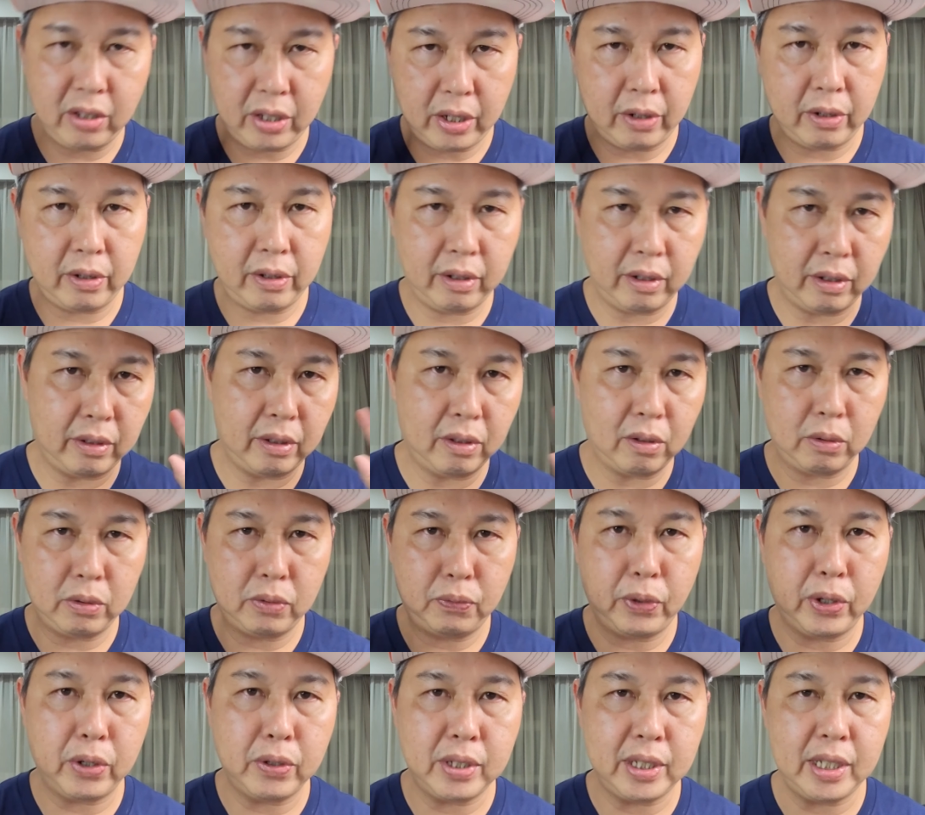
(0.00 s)
hear
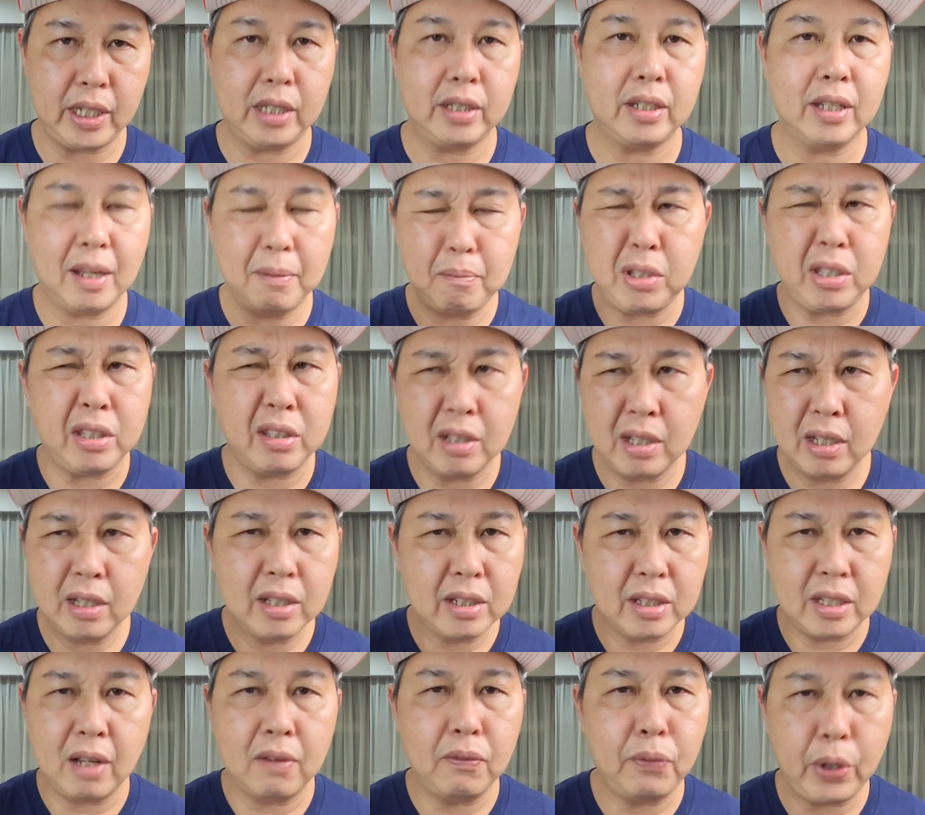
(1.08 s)
those frequencies.
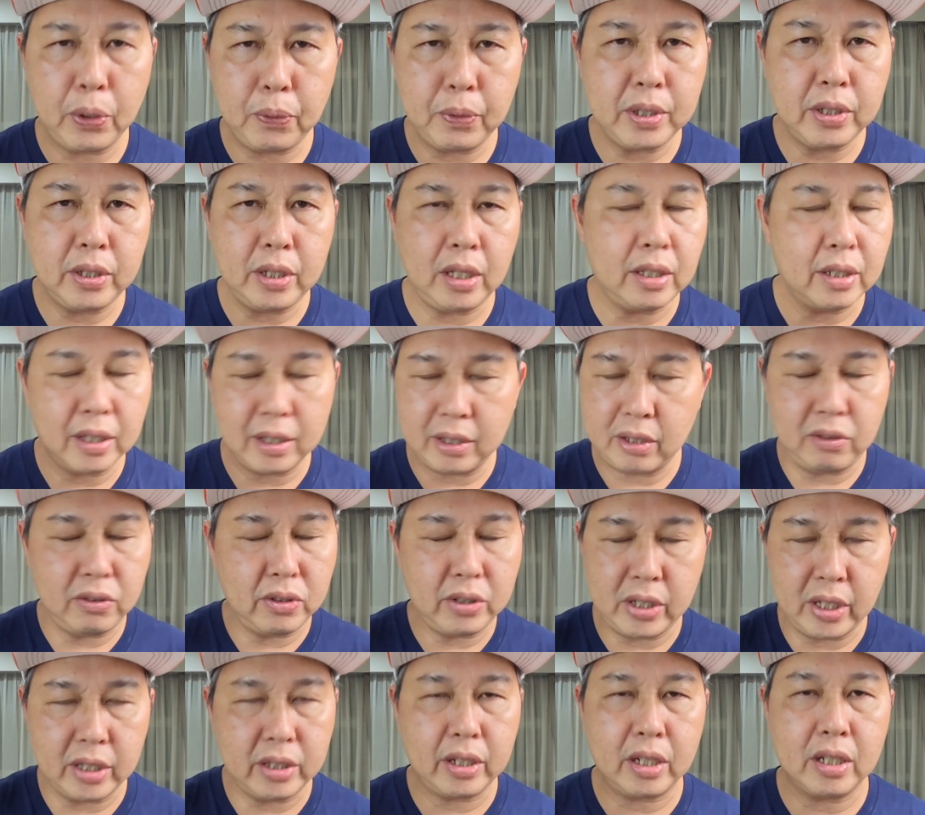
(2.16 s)
Some frequencies
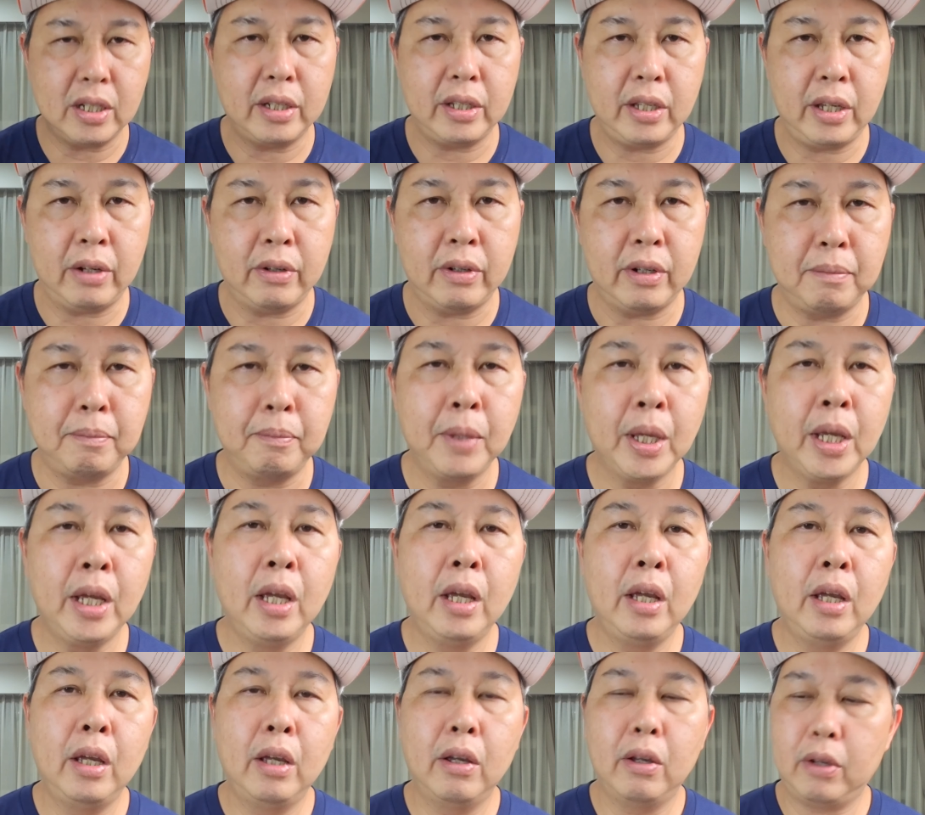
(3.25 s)
you just can't hear them.
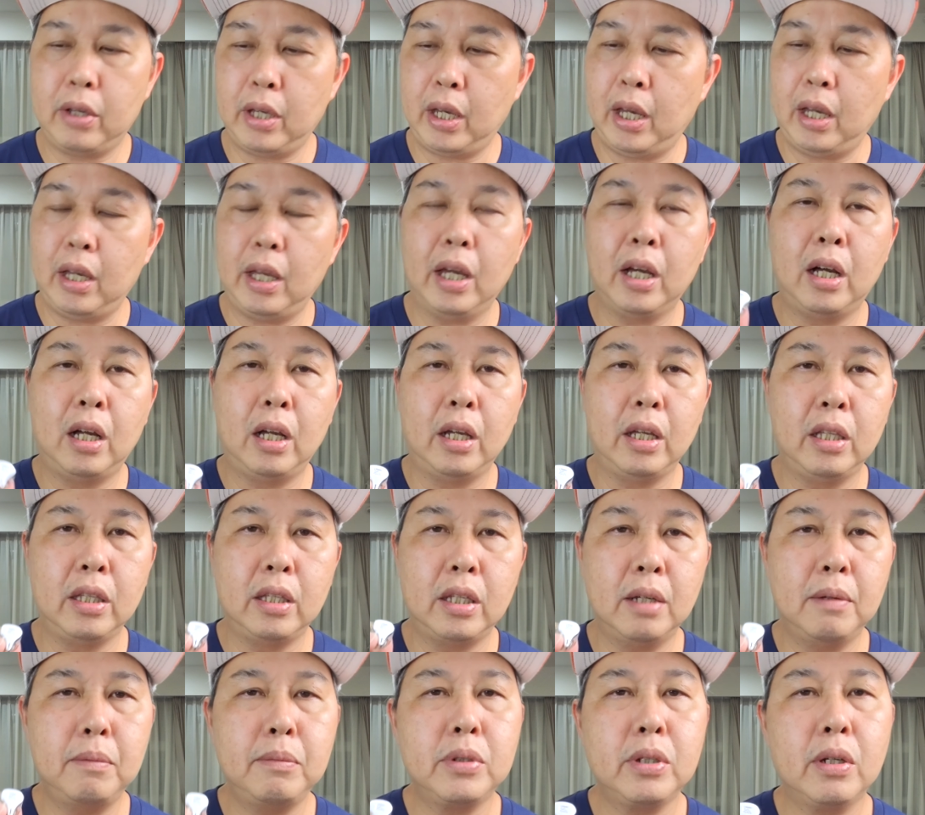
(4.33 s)
Okay,
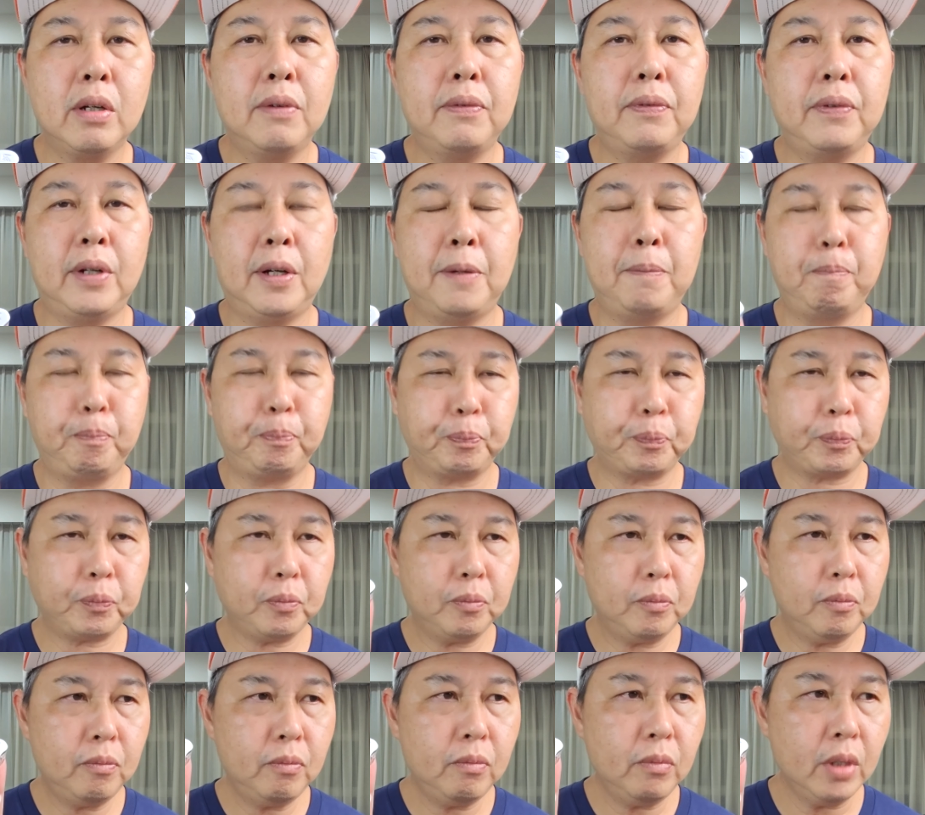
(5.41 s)
in terms of
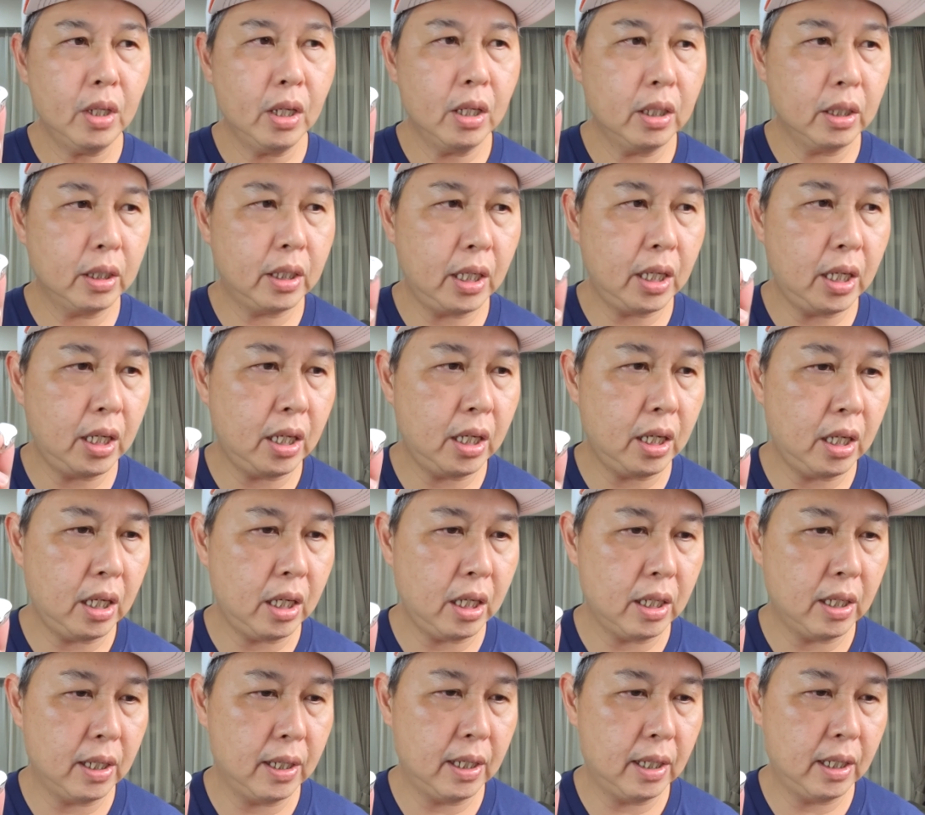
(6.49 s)

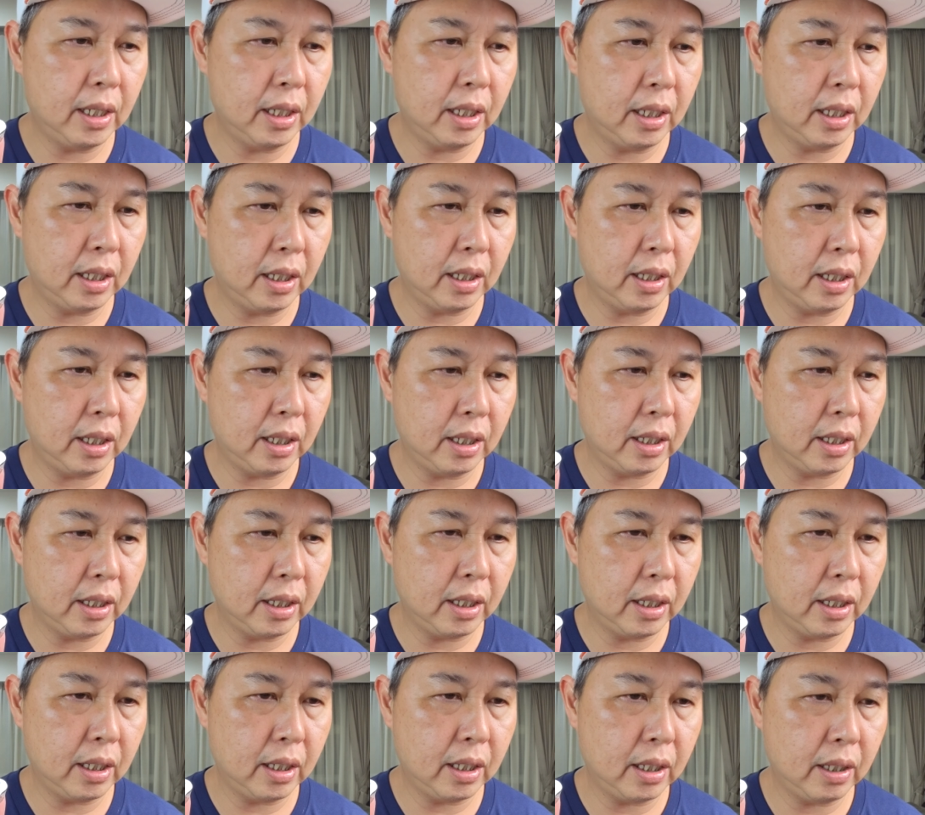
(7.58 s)
the
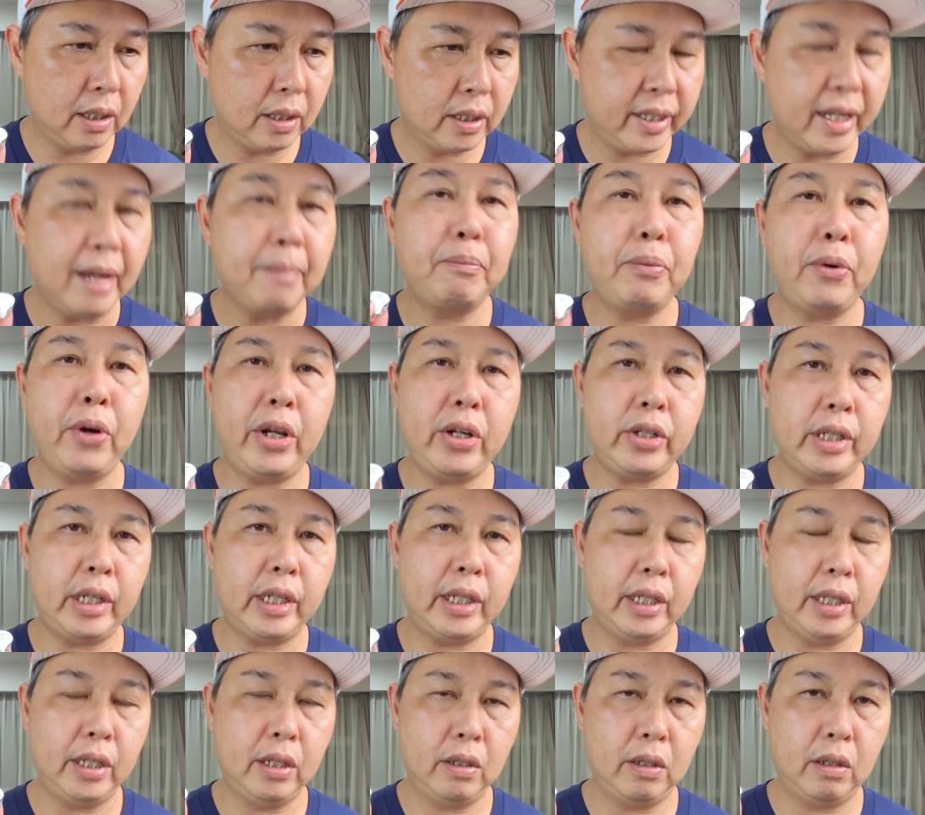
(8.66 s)

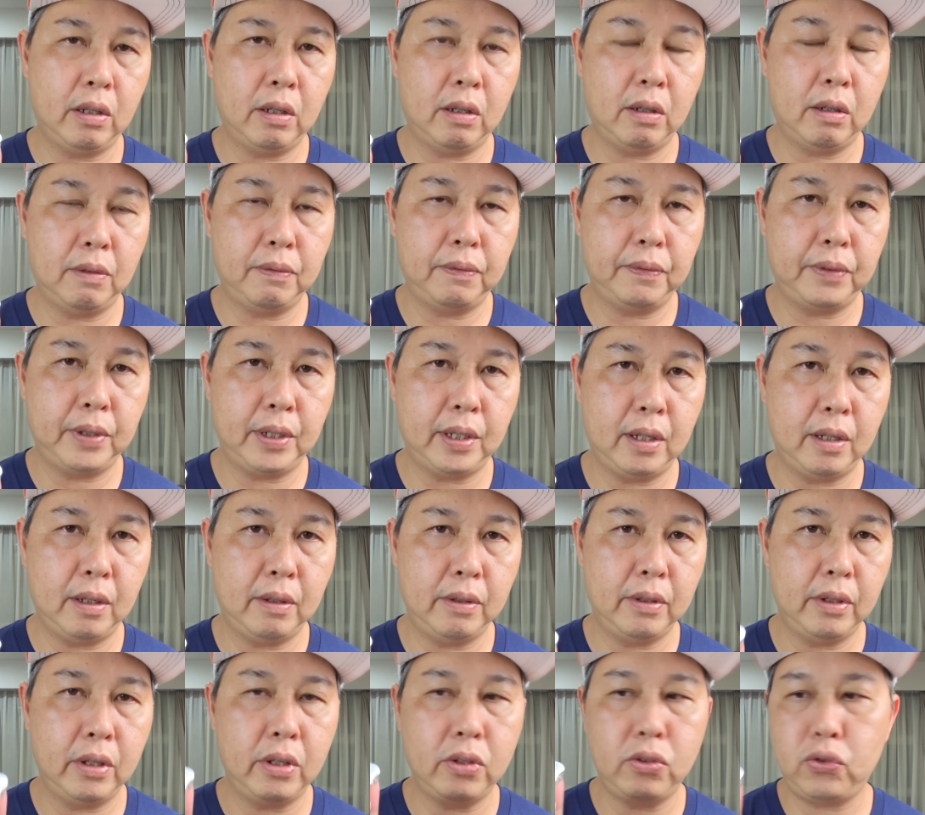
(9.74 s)
separation of
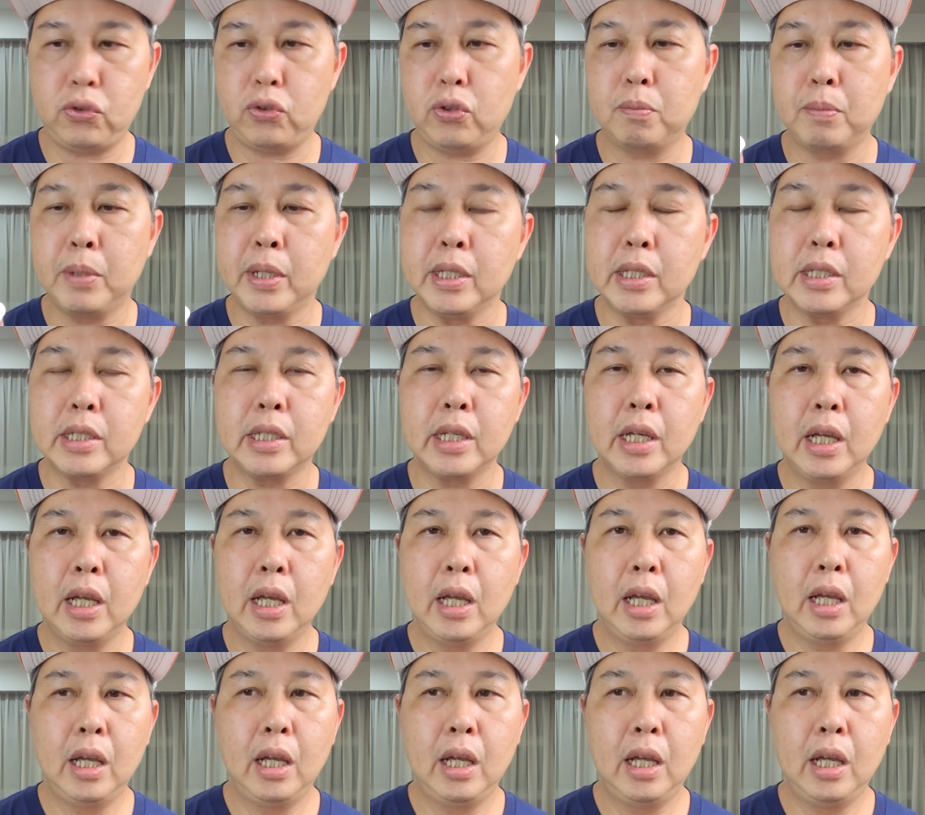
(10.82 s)
instruments,